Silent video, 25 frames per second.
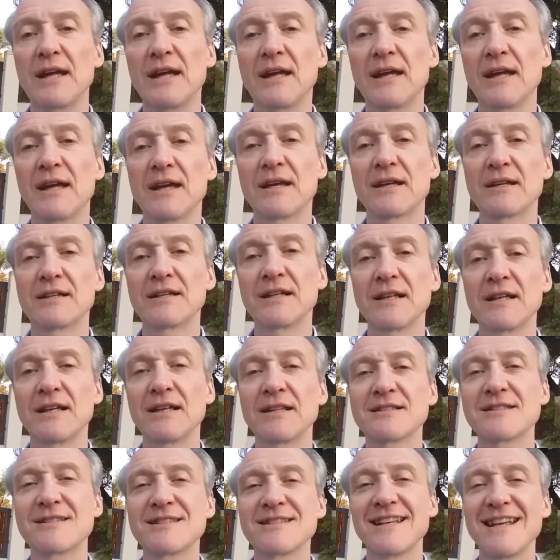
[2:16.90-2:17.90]
And
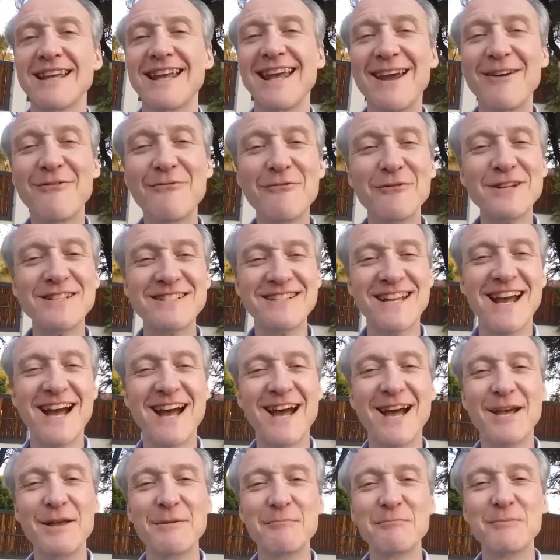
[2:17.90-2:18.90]
it's every
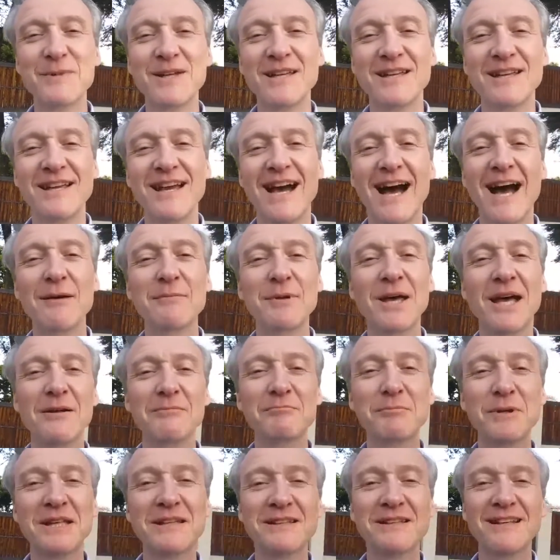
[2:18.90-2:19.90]
time I'm
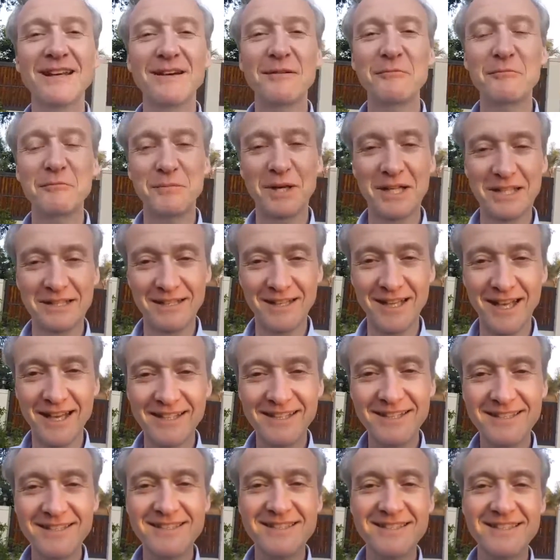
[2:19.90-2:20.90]
helping my
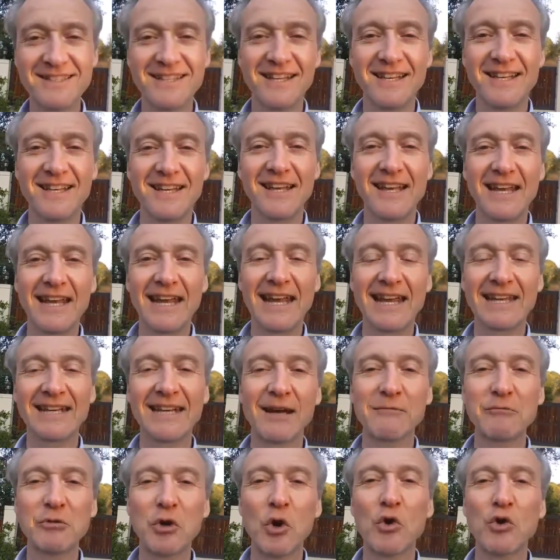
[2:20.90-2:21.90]
clients and
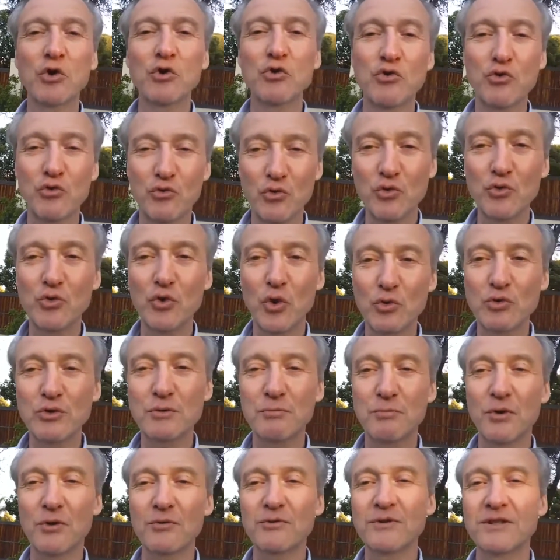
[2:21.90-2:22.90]
I'm going through those
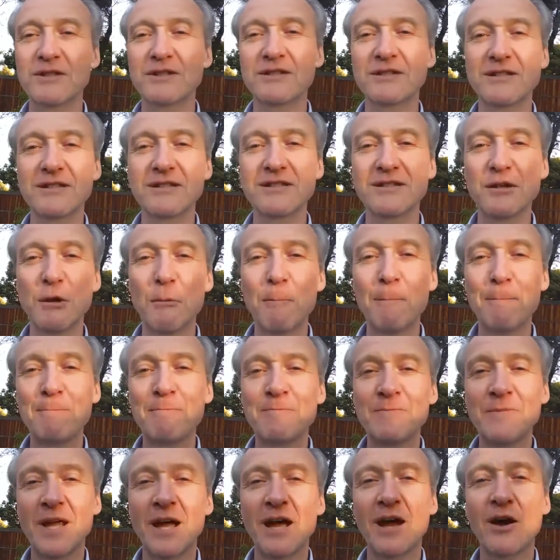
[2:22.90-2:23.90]
processes,
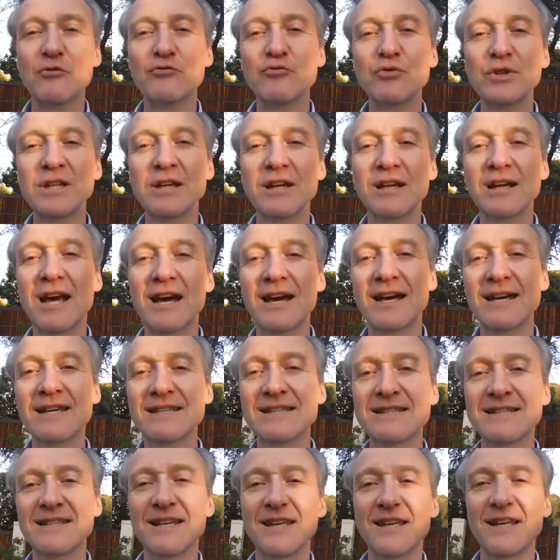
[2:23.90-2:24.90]
I
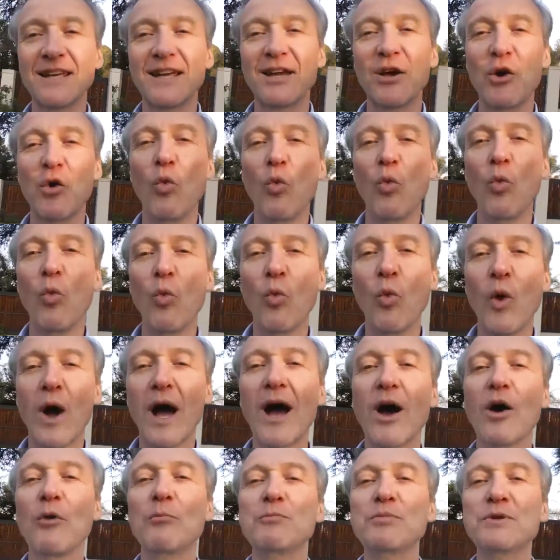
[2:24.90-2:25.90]
realize
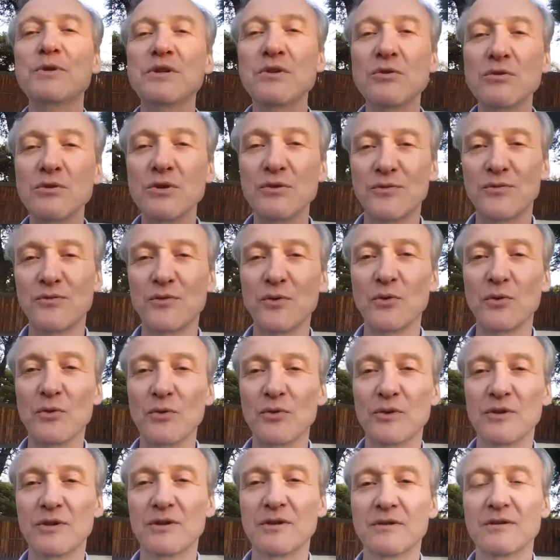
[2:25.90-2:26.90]
how
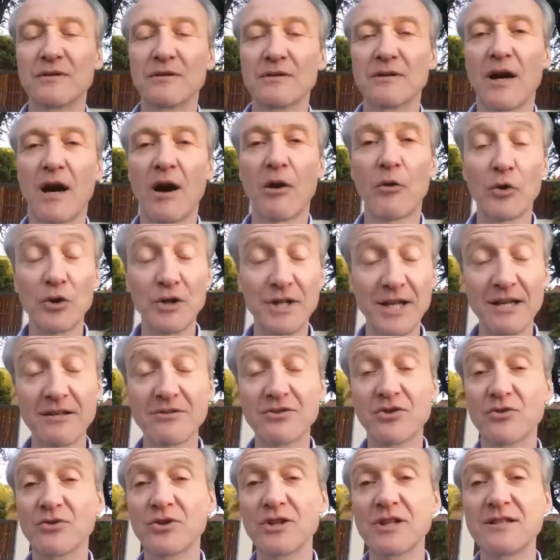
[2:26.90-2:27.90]
beautiful our
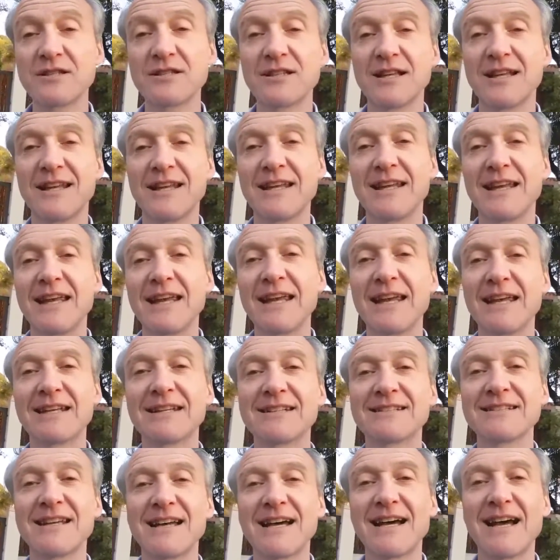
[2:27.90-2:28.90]
nature is
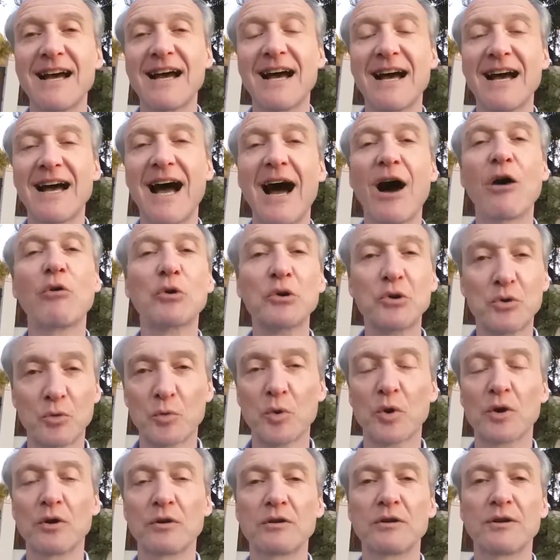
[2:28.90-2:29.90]
and our
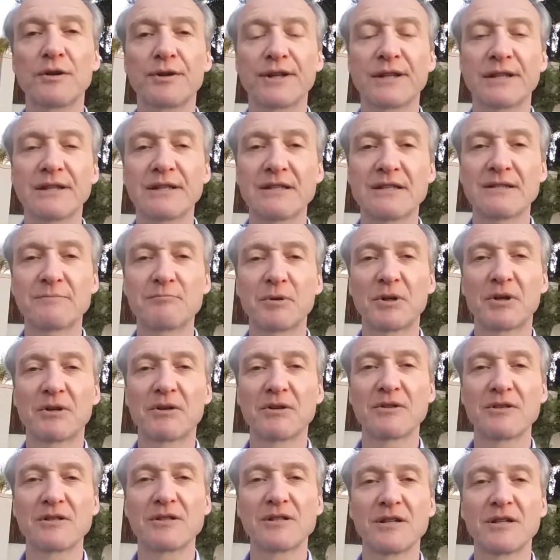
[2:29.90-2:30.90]
world is,
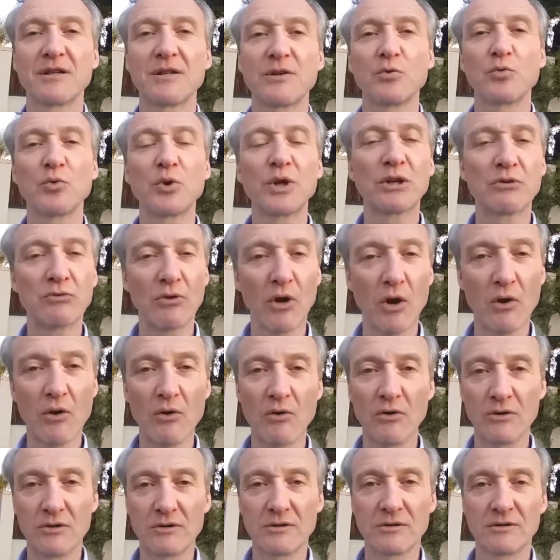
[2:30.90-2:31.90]
because we
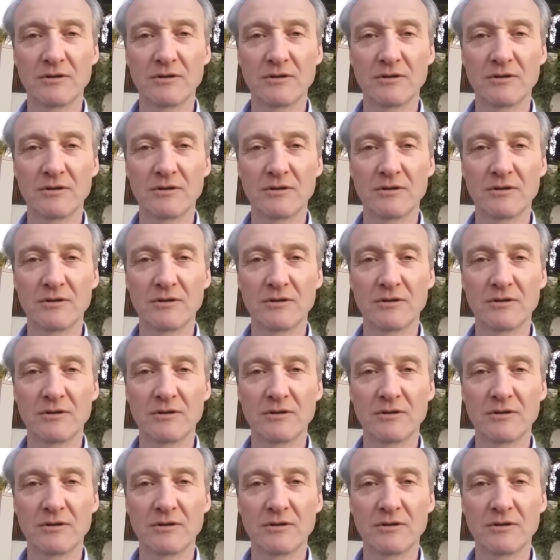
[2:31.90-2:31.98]
grow.